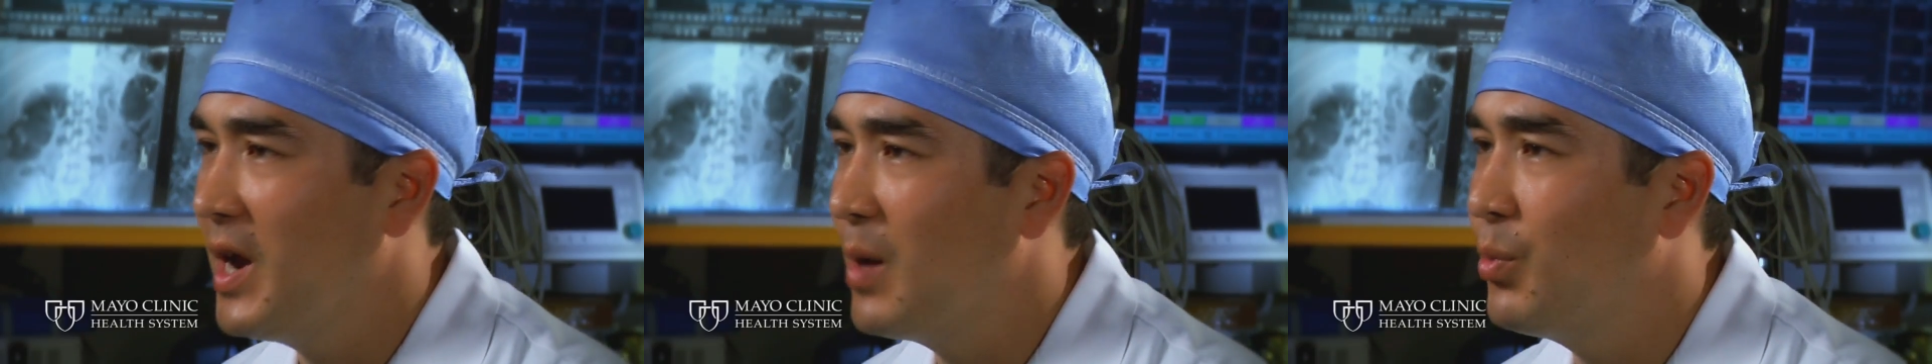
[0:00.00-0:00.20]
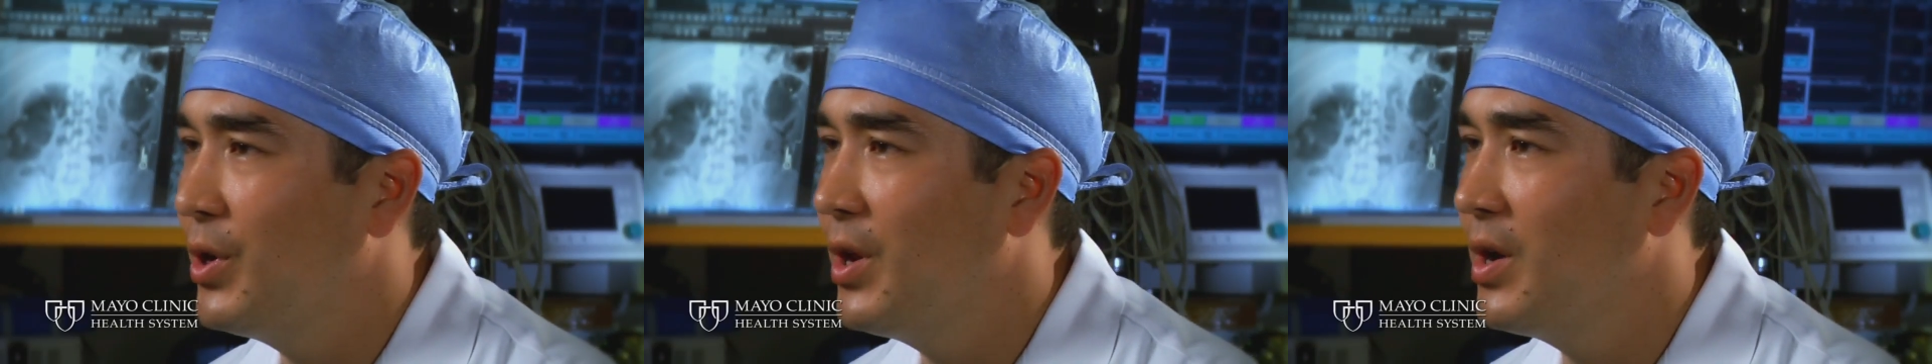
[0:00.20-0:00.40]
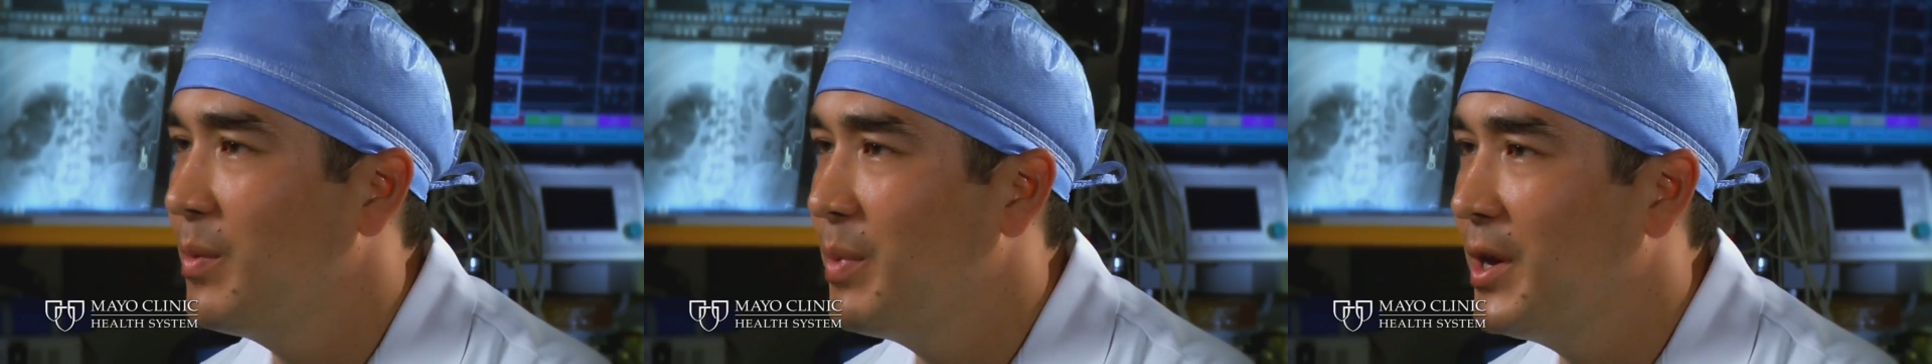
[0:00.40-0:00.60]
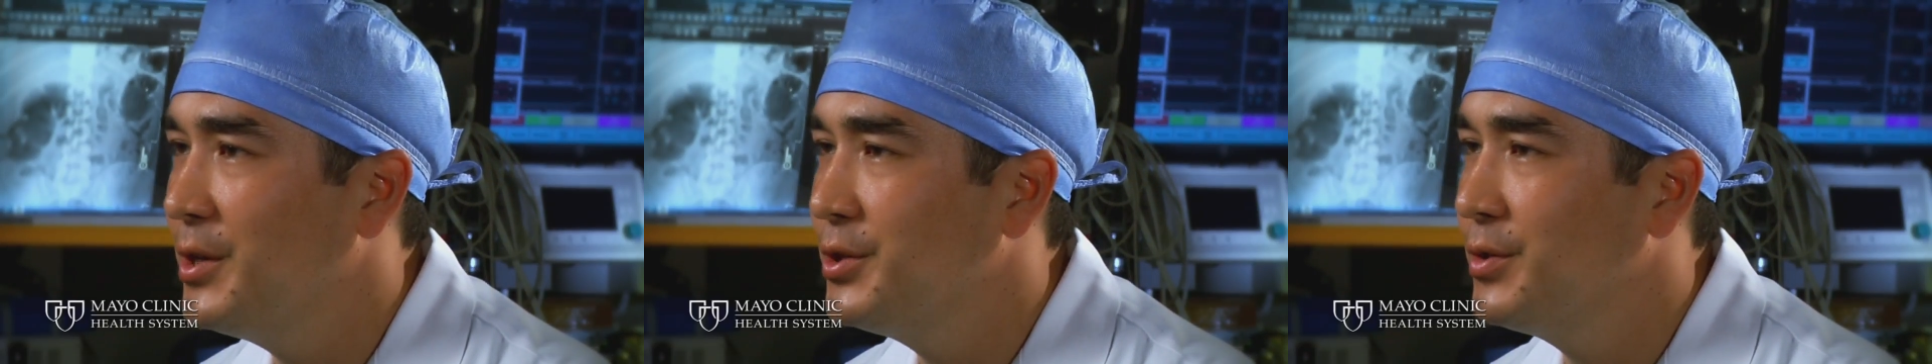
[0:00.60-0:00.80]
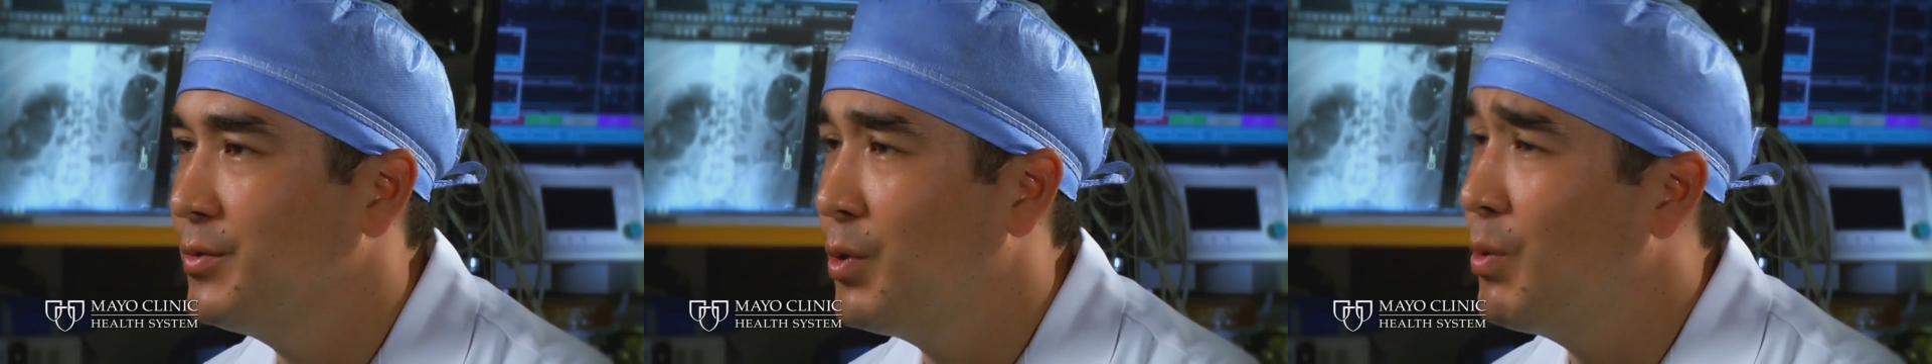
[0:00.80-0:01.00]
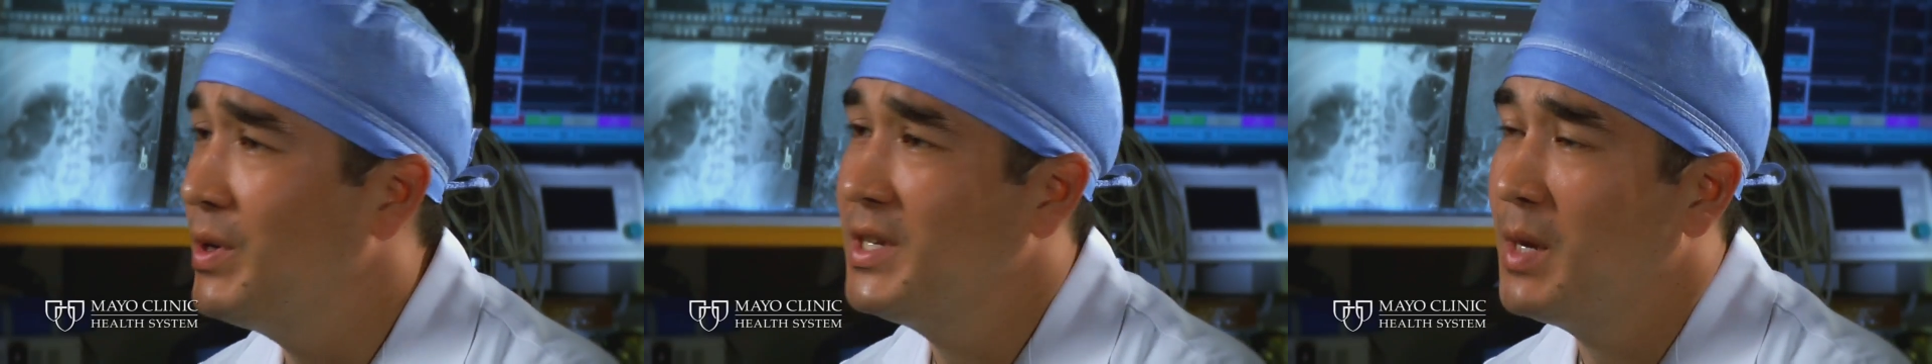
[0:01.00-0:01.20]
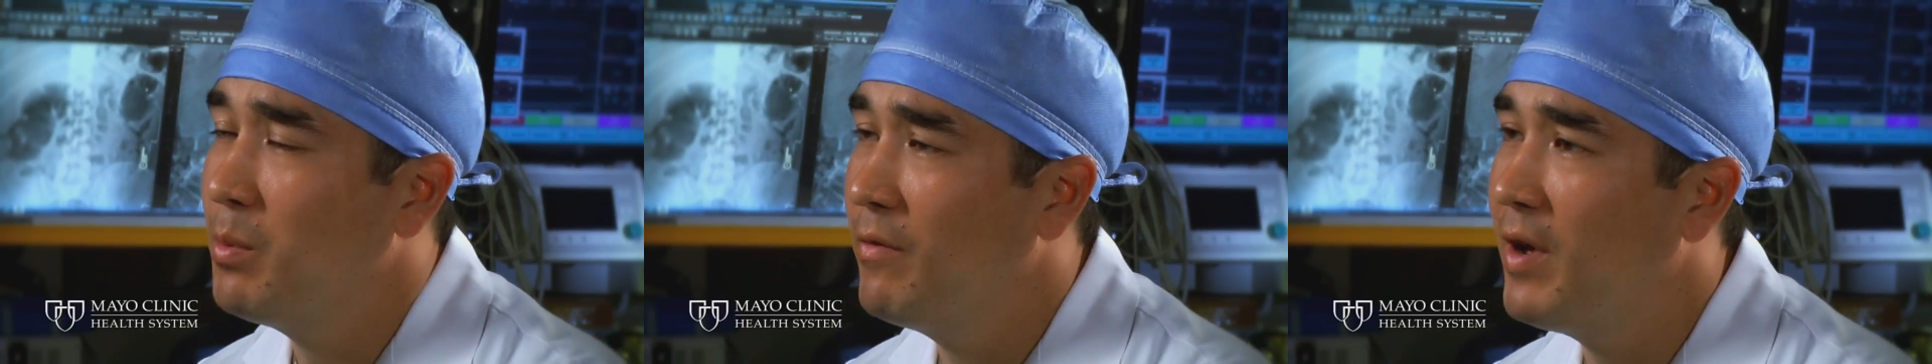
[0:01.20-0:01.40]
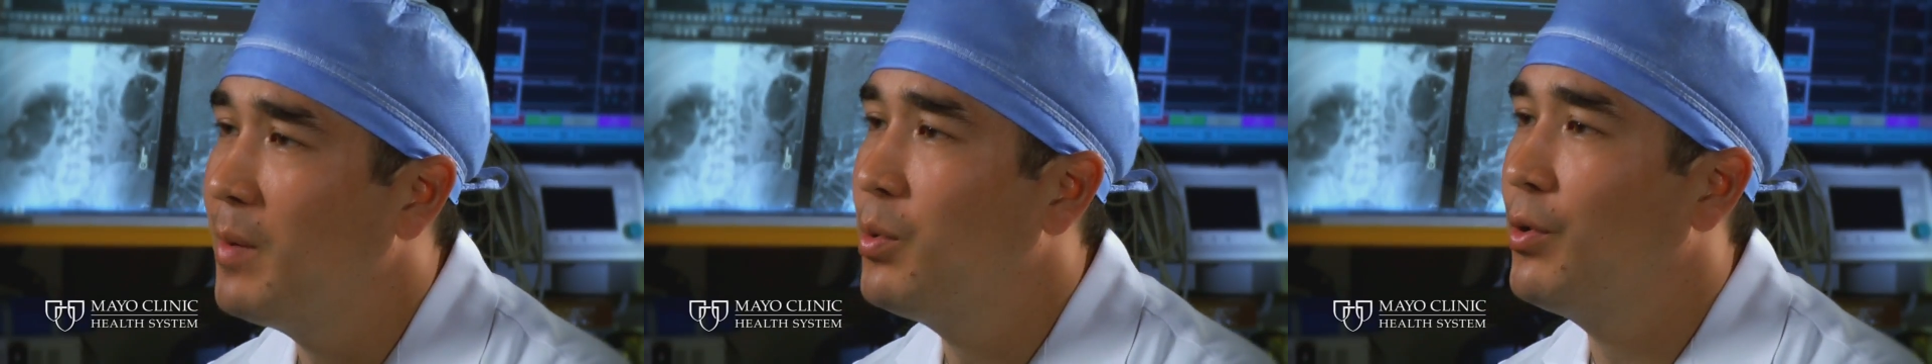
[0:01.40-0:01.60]
operate on the patient or what type
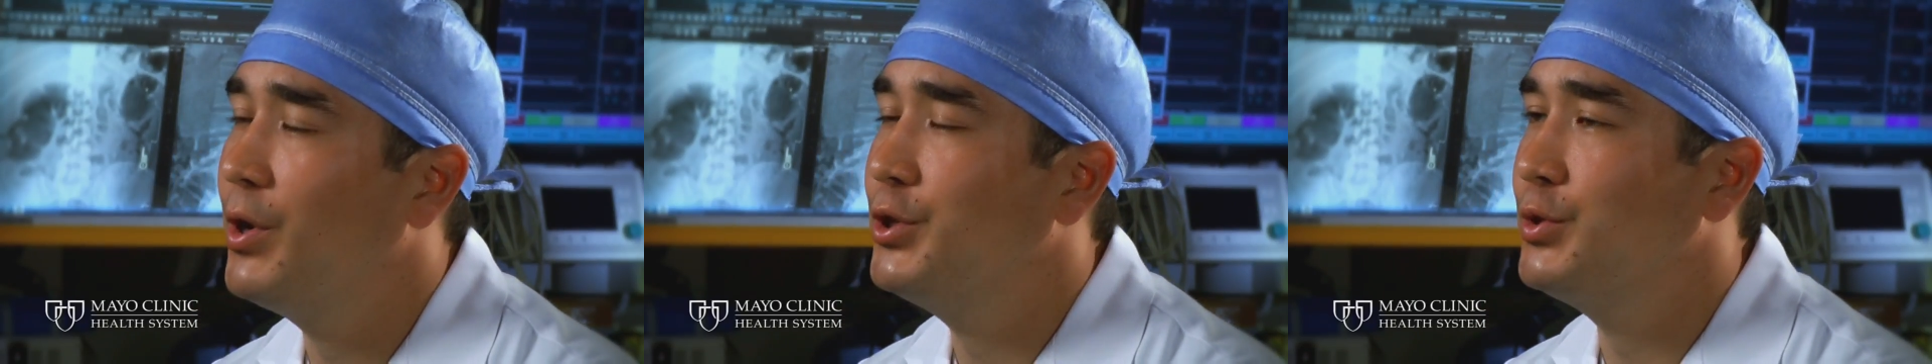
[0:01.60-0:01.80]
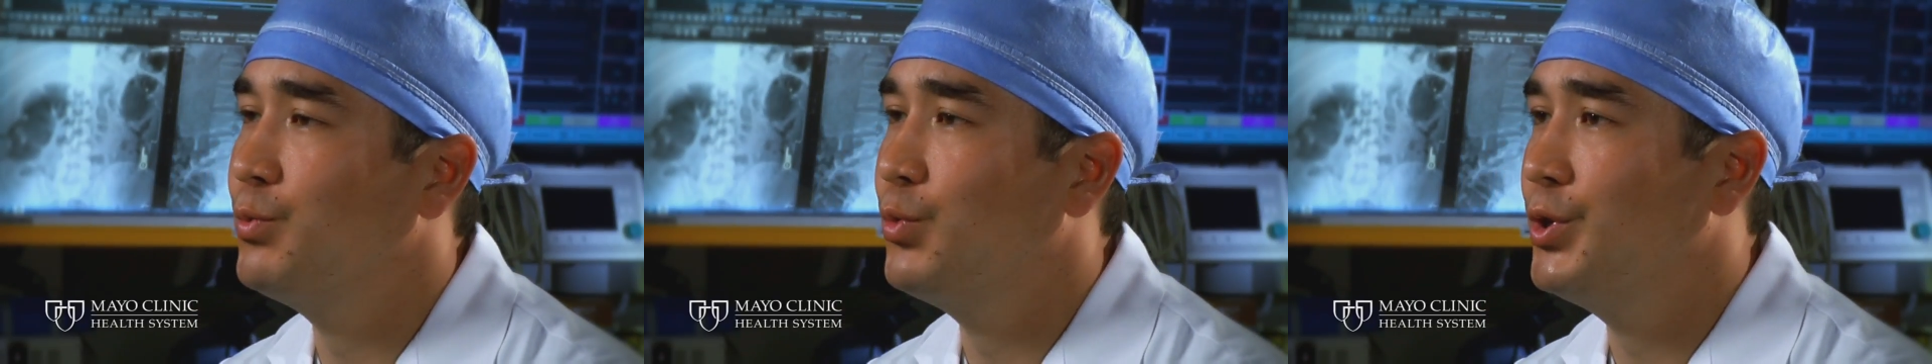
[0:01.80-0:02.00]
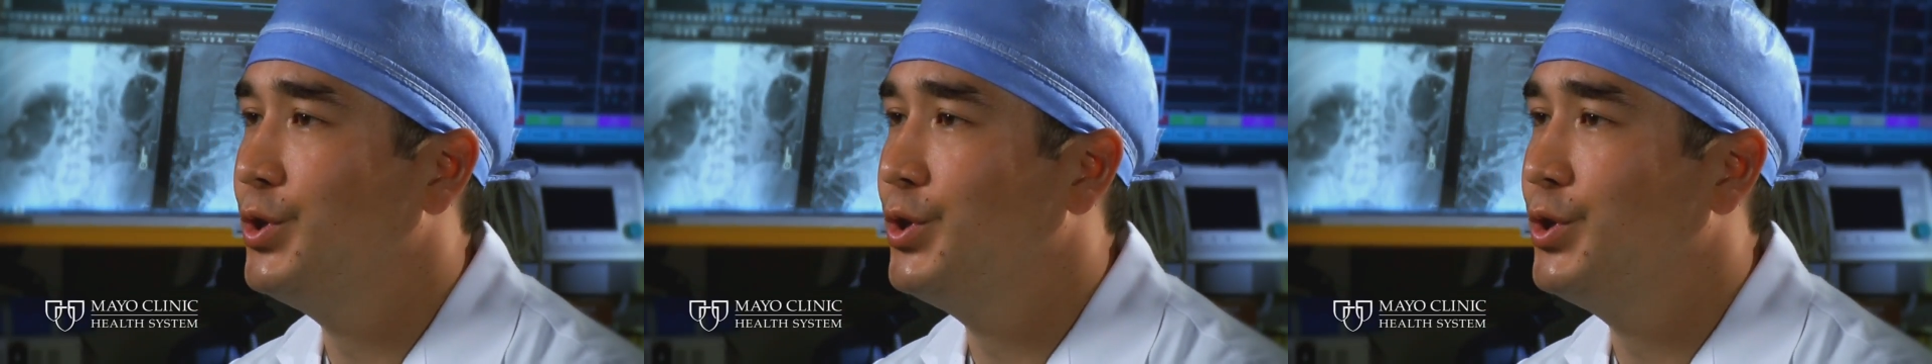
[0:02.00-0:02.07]
of operation we